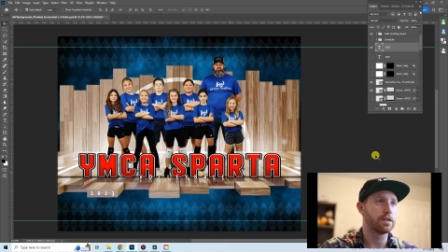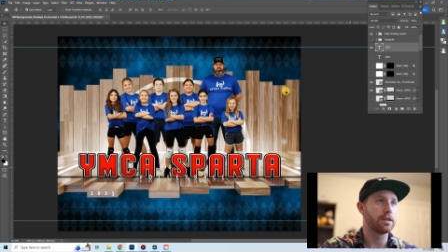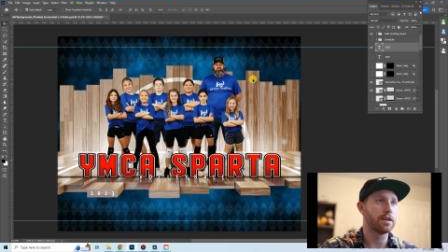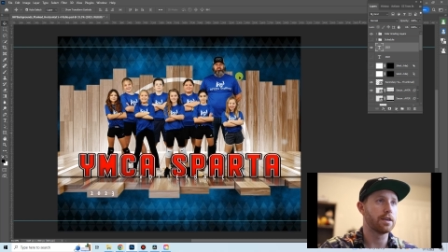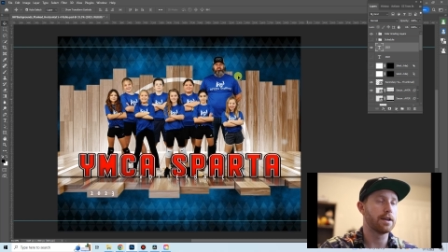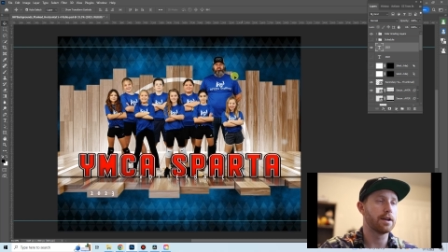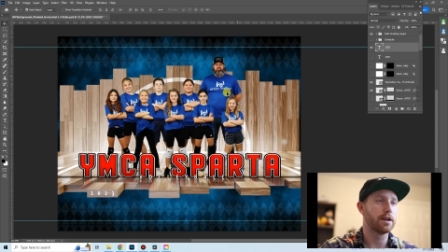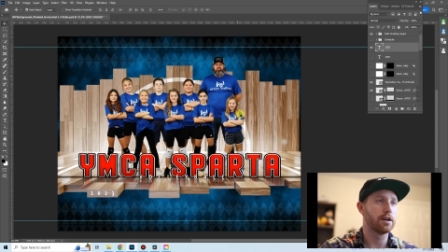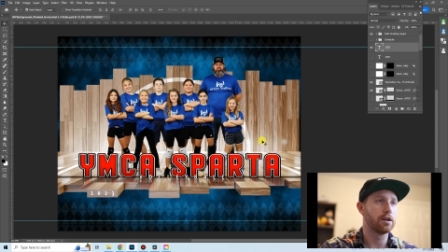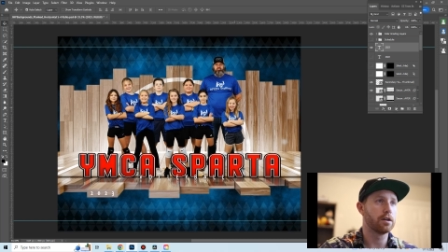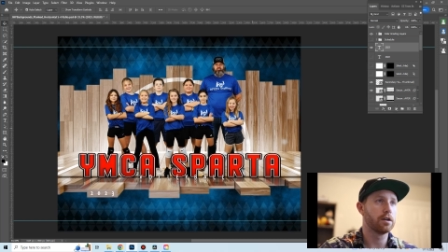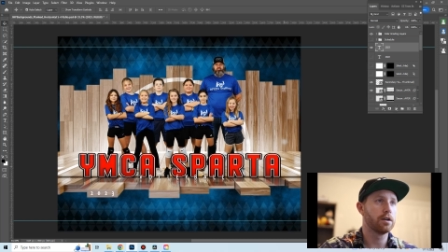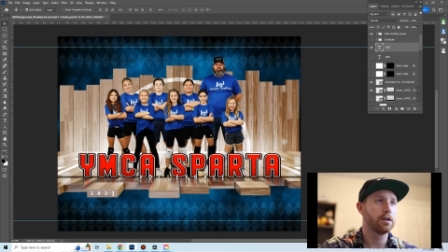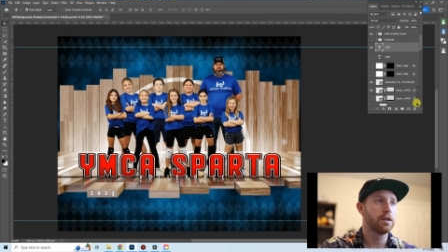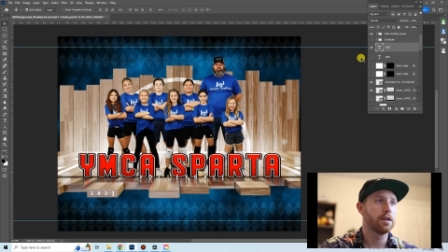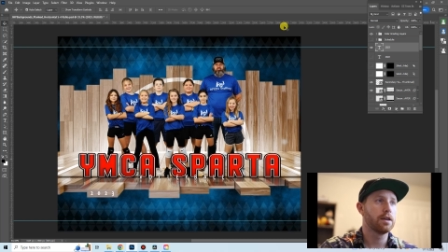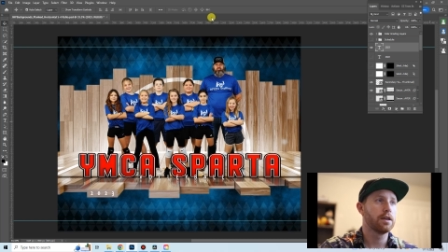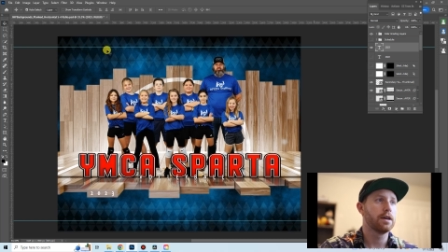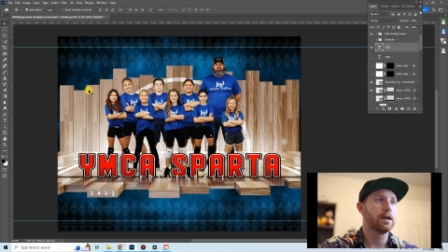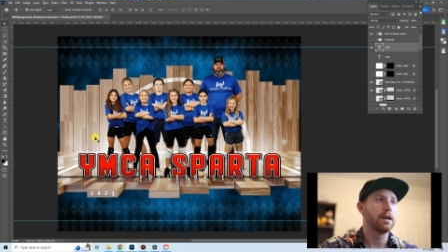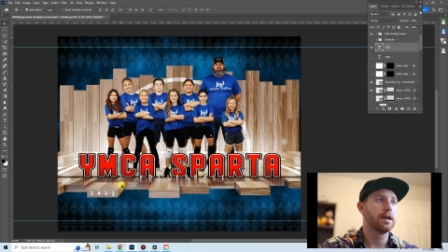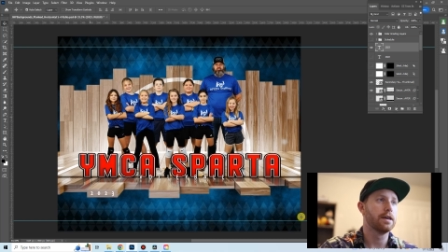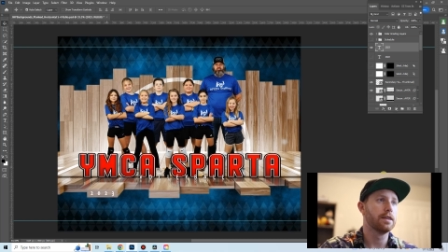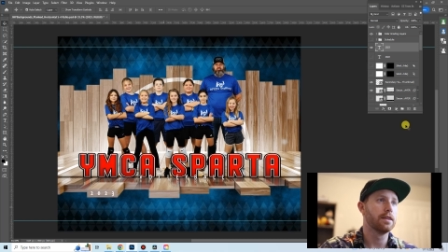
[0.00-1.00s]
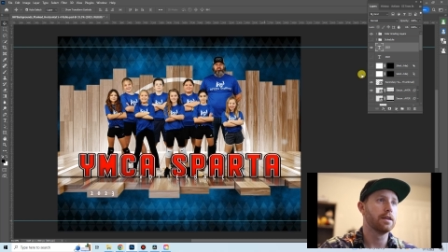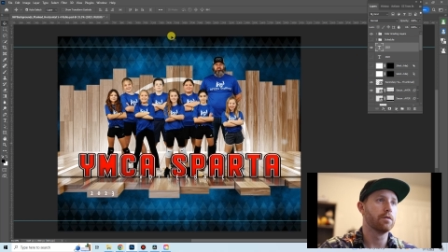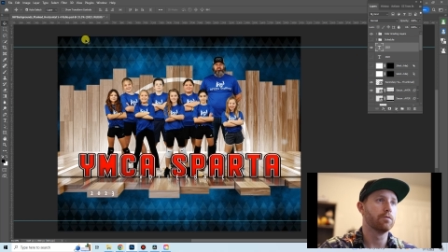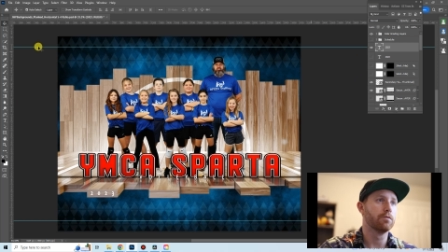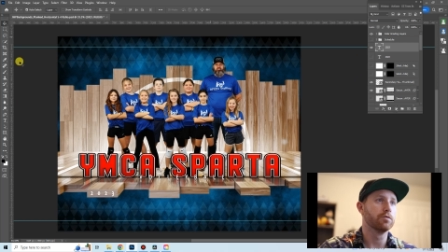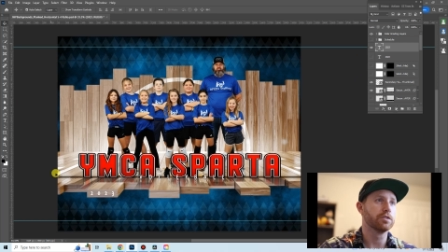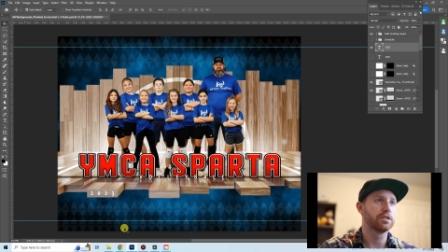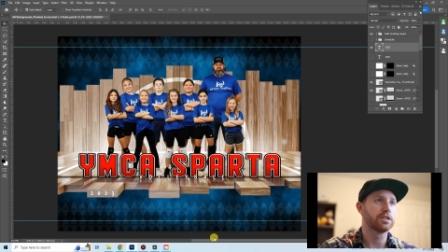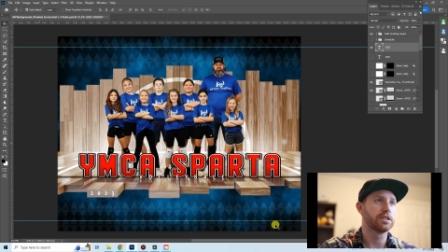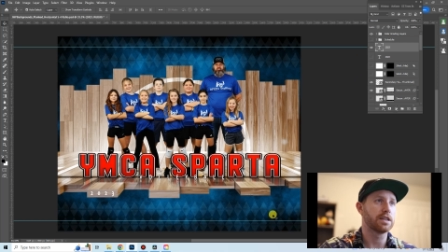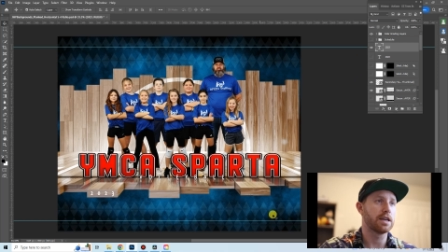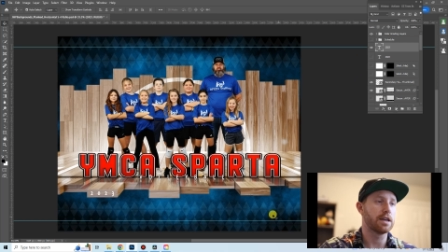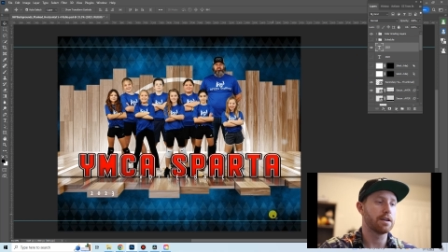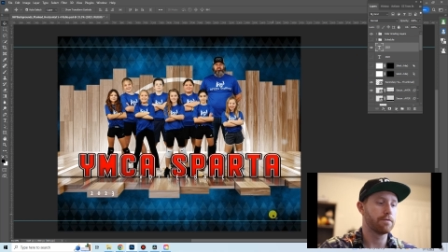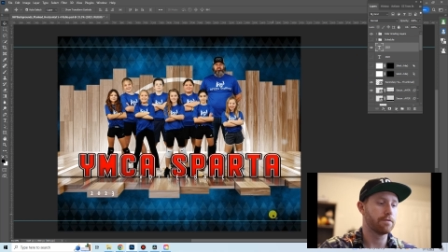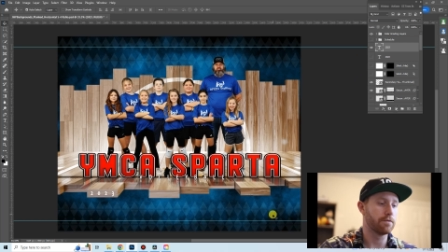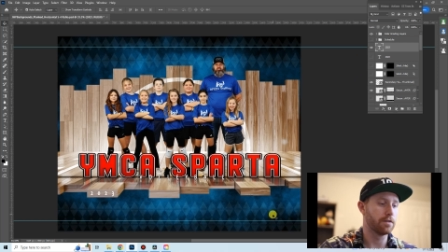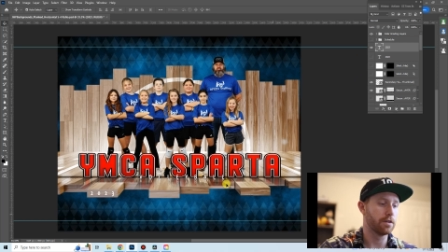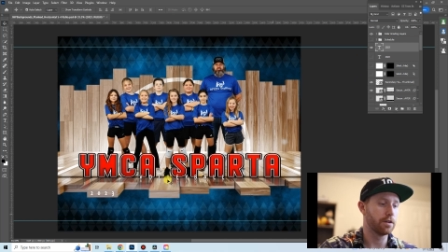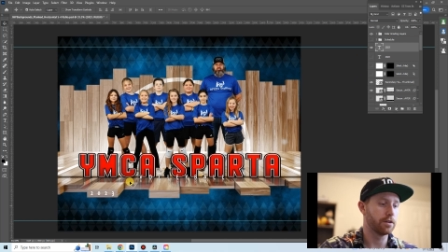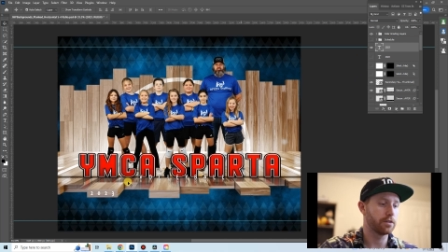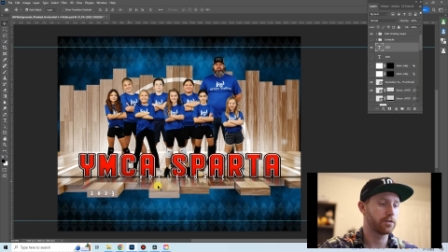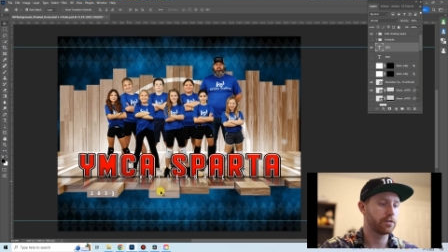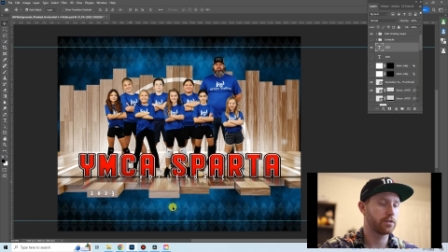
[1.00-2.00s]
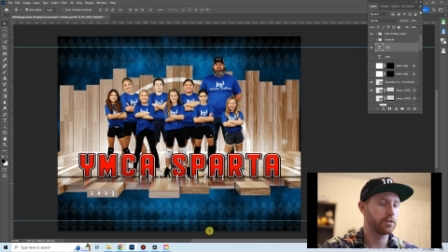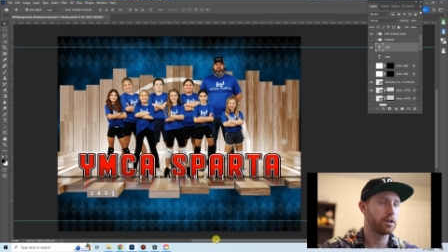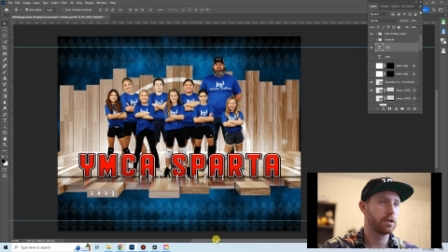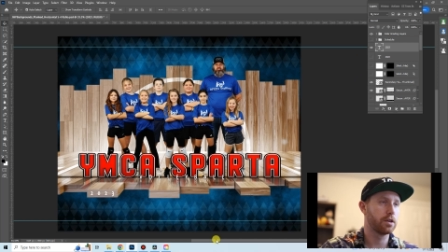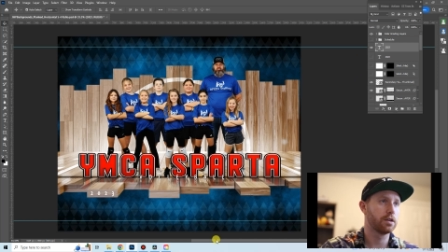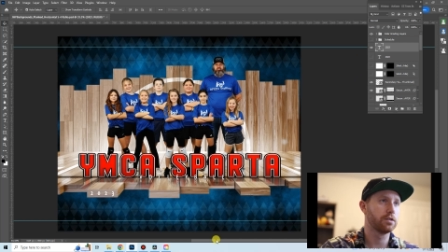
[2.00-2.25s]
there, and then we'll save this.